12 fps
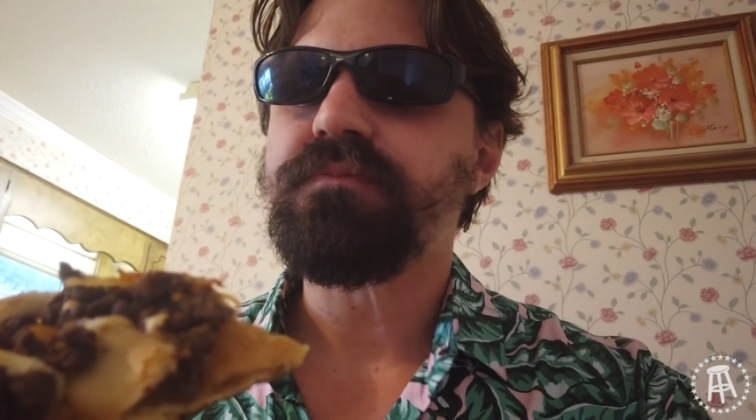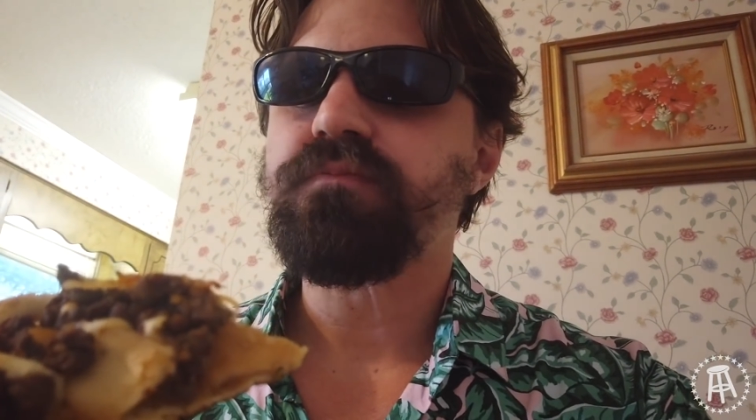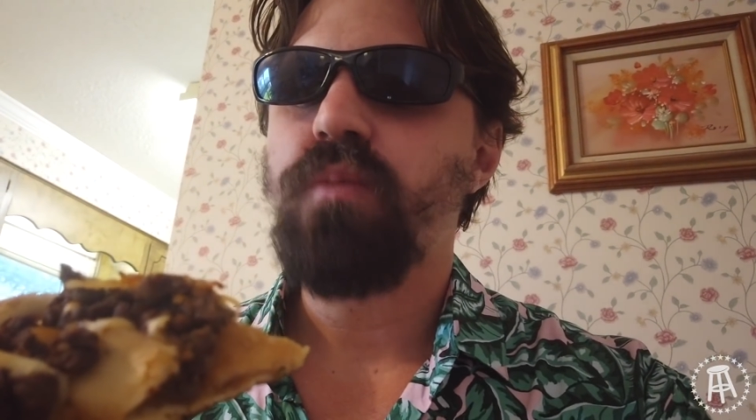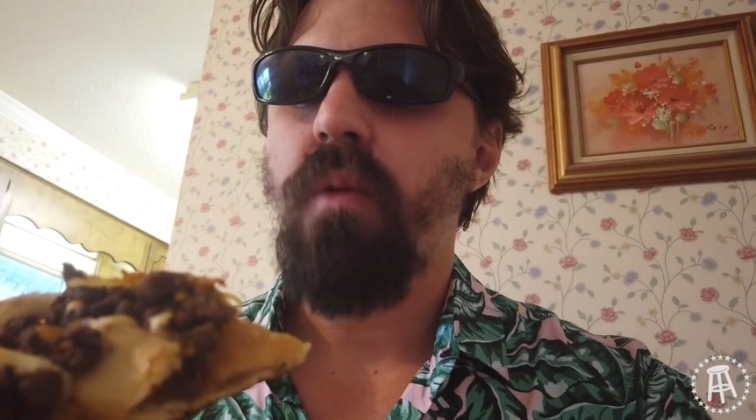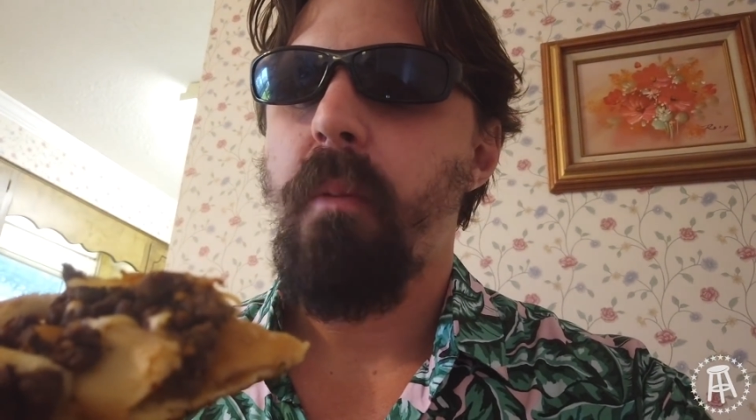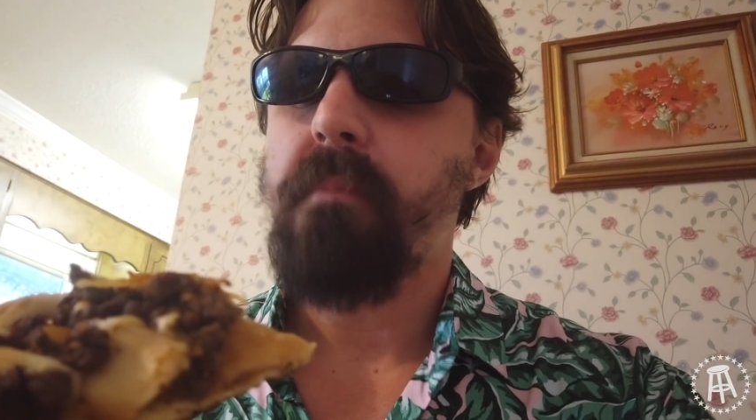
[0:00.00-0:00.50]

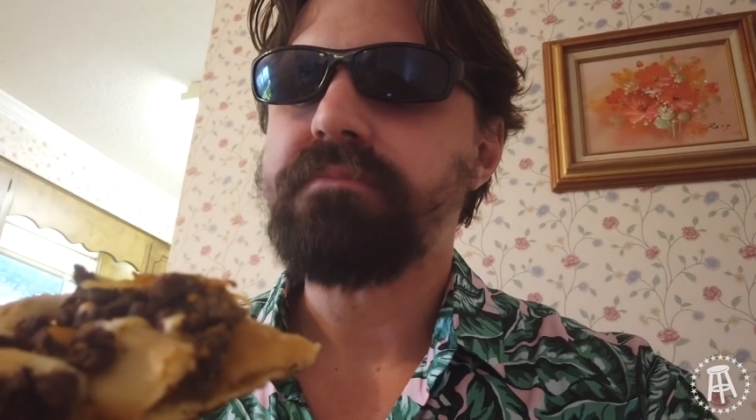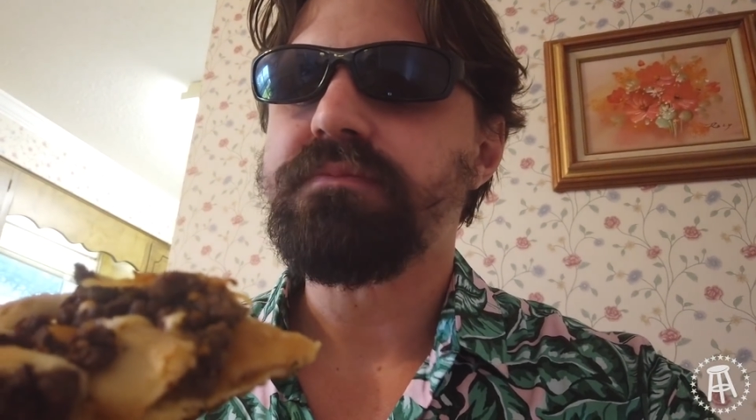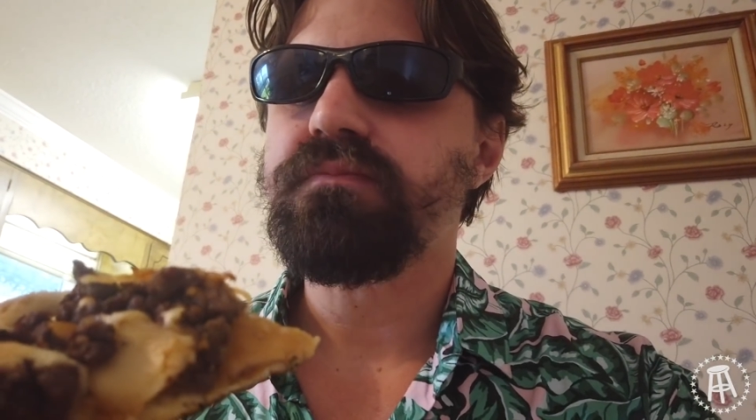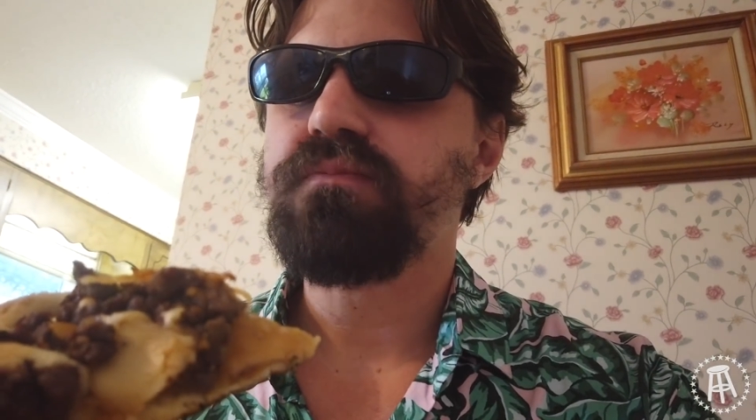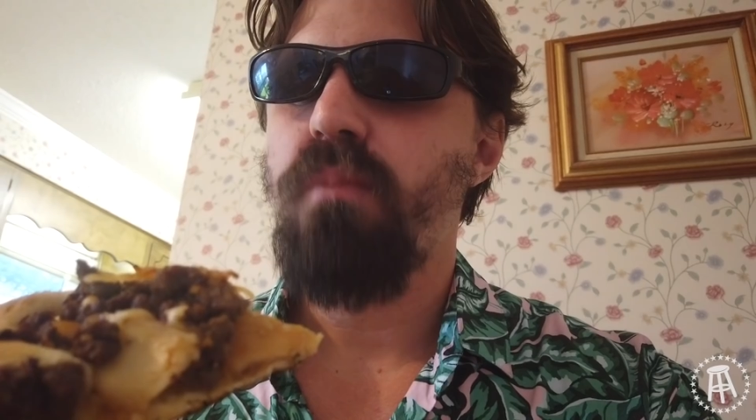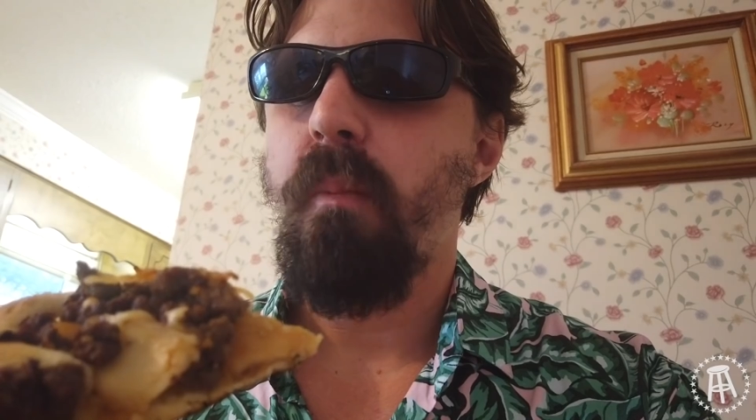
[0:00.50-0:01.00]
to
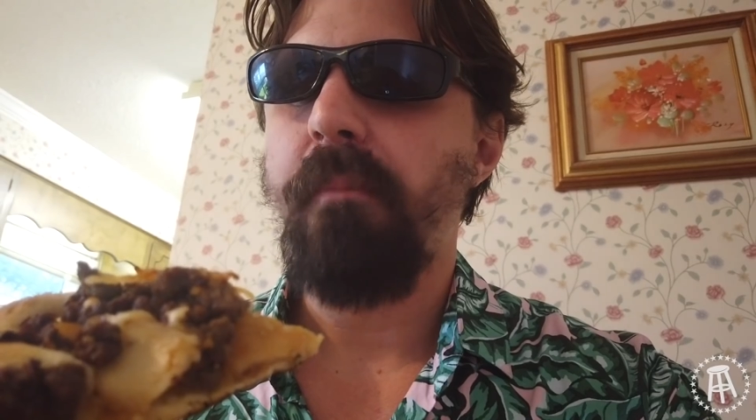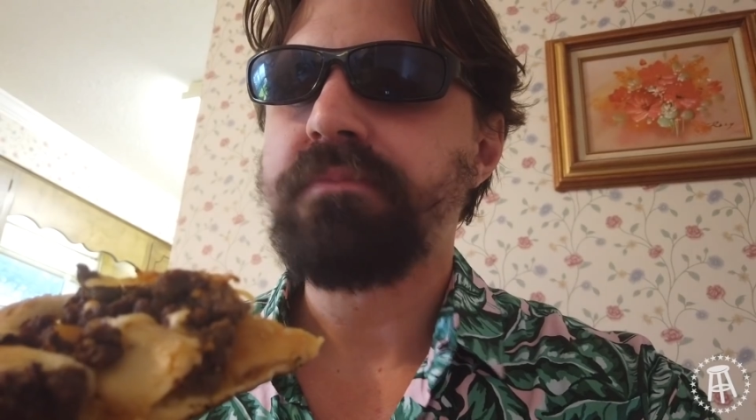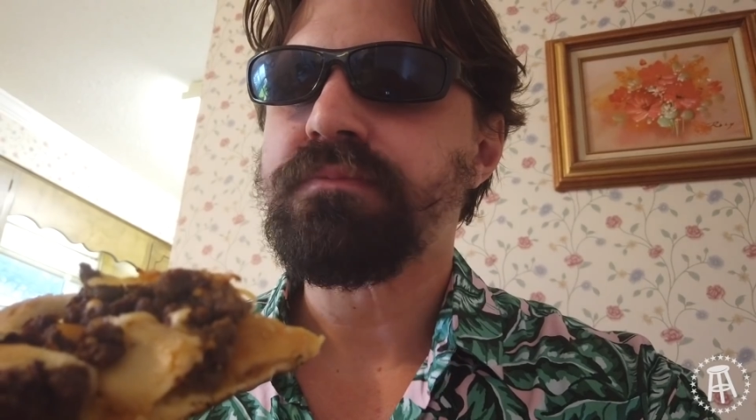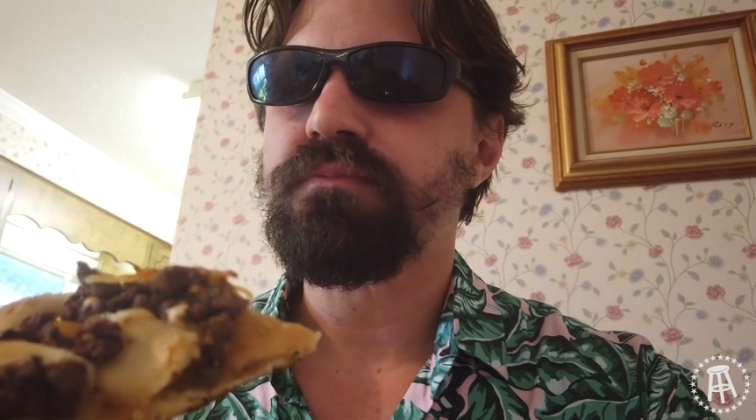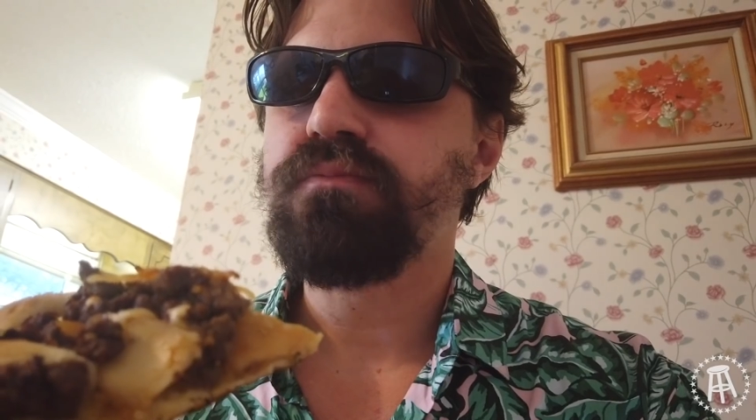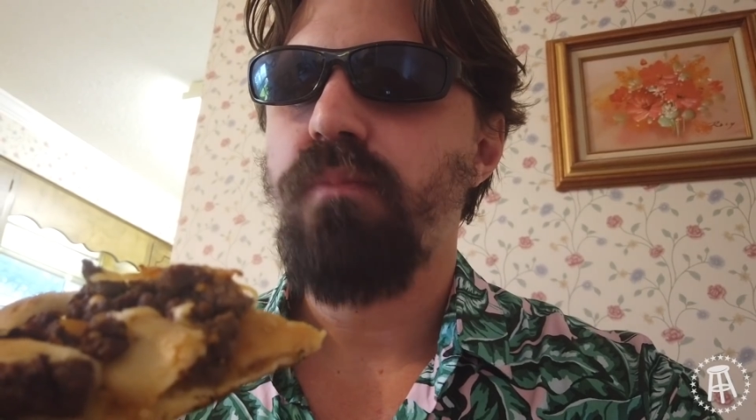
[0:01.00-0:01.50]
judge this
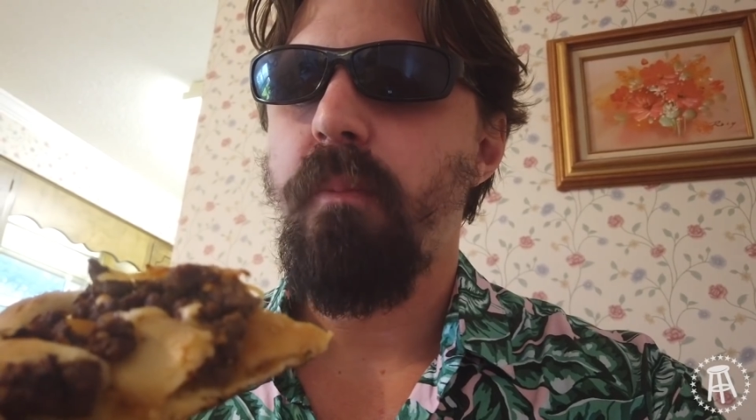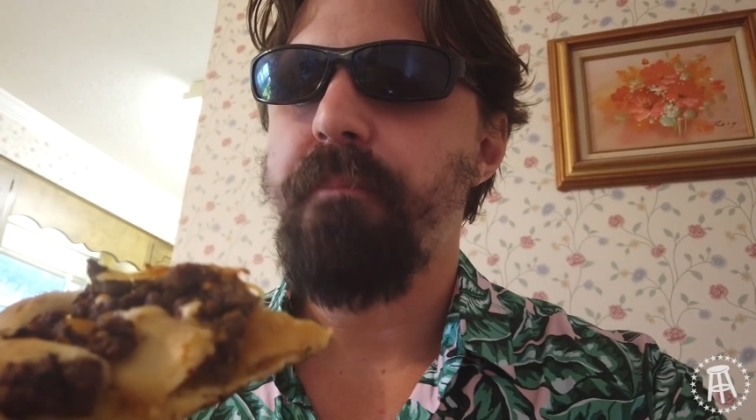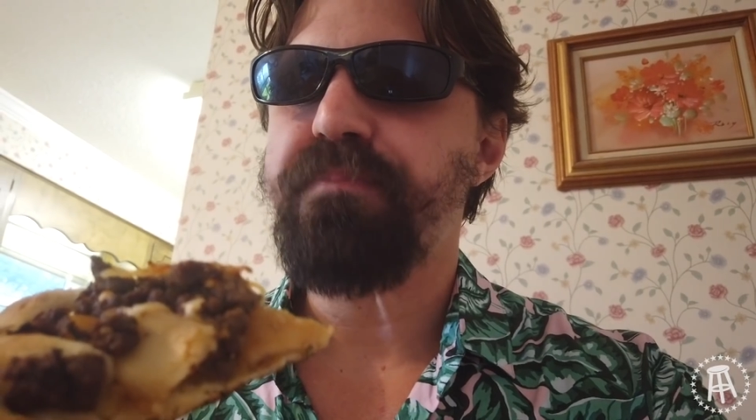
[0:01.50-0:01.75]
on.